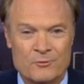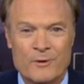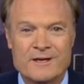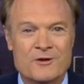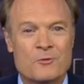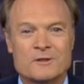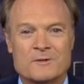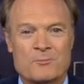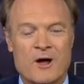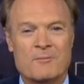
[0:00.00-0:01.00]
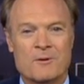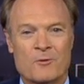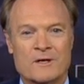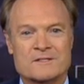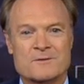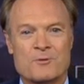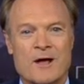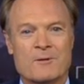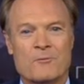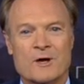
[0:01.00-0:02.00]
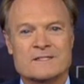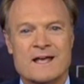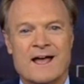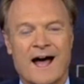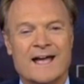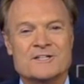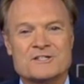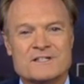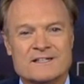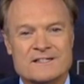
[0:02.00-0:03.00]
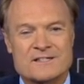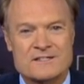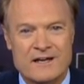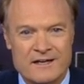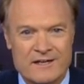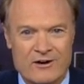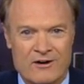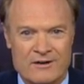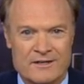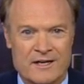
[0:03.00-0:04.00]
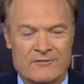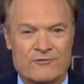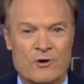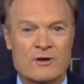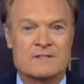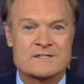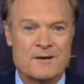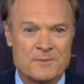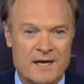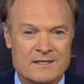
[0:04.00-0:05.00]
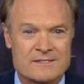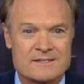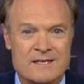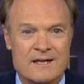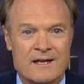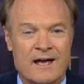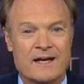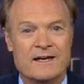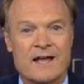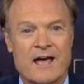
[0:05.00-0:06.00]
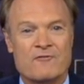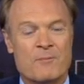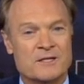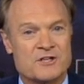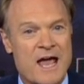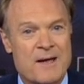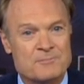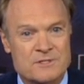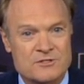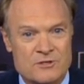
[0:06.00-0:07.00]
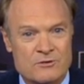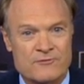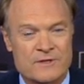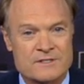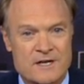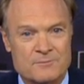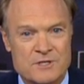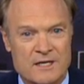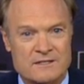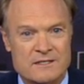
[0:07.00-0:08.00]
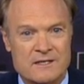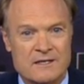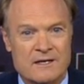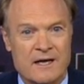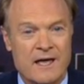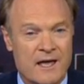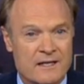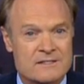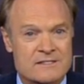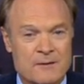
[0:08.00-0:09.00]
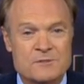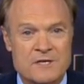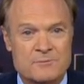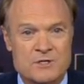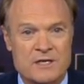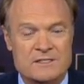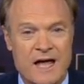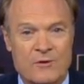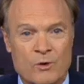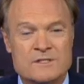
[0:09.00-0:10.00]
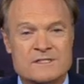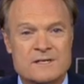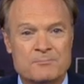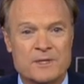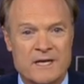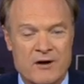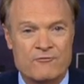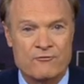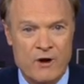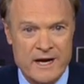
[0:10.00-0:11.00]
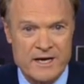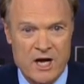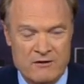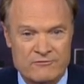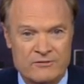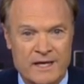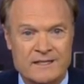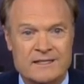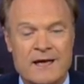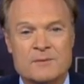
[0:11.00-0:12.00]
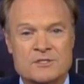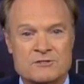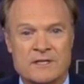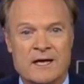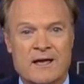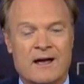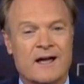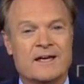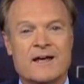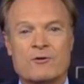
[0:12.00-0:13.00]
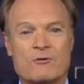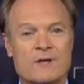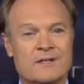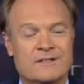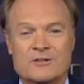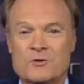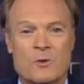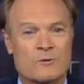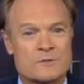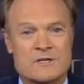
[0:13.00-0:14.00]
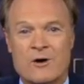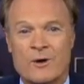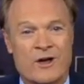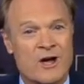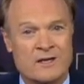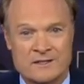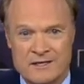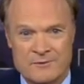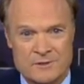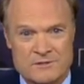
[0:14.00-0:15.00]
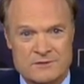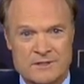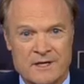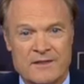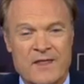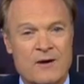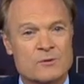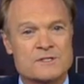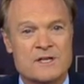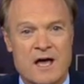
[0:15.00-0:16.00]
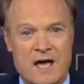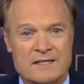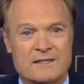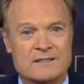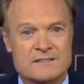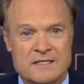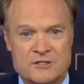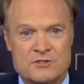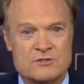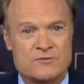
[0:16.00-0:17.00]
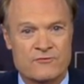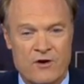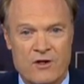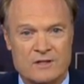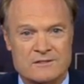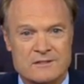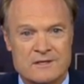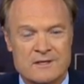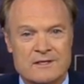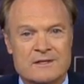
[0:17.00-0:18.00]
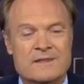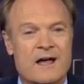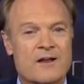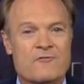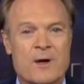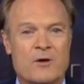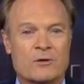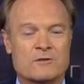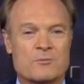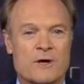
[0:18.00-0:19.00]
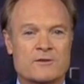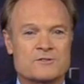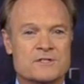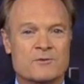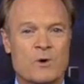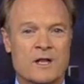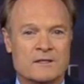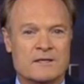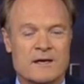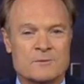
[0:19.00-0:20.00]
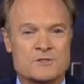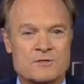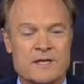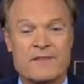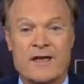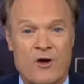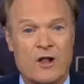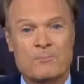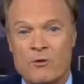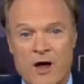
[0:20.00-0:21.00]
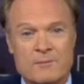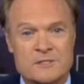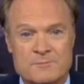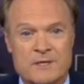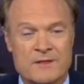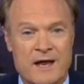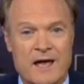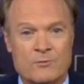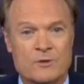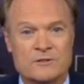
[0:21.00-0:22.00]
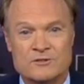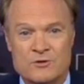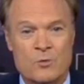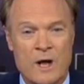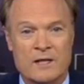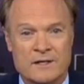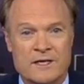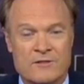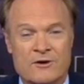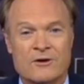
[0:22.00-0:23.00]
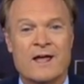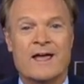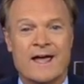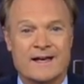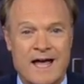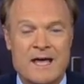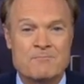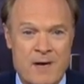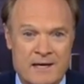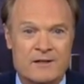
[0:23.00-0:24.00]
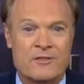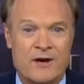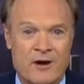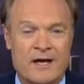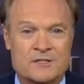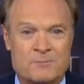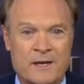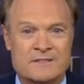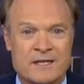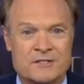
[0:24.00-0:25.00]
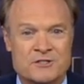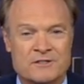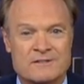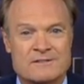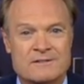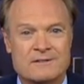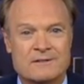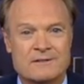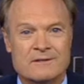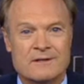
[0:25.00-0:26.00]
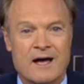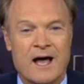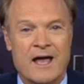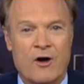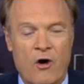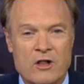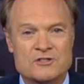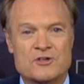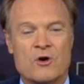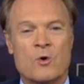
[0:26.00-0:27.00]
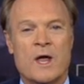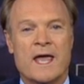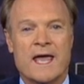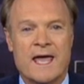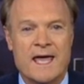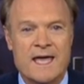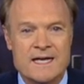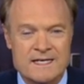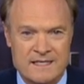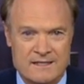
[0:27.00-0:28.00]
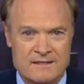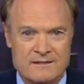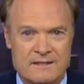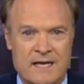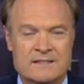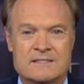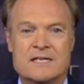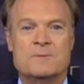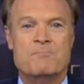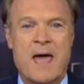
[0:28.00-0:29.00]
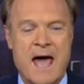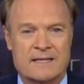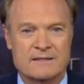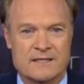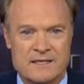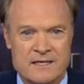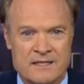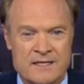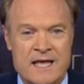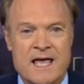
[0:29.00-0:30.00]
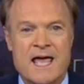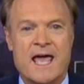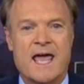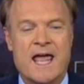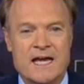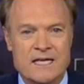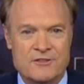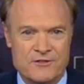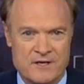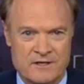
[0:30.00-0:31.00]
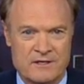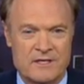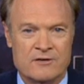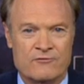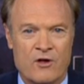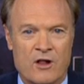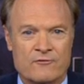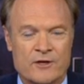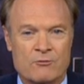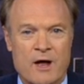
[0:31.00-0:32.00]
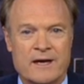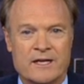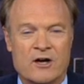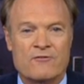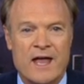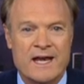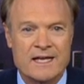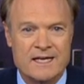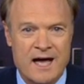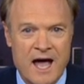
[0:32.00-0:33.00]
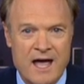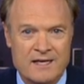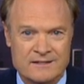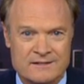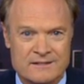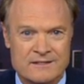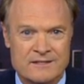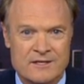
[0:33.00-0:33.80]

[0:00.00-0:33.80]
We knew what the problem was. The problem was I just didn't study hard enough, or in some cases, I didn't have much aptitude for the subject. And some subjects I was simply afraid of, like chemistry. I never really knew what was going on in chemistry, and that was not the teacher's fault. None of my older brothers did well in chemistry, and they all promised me that I wouldn't do well either, and I met their expectations. I also hated and did badly in anything involving writing of any kind.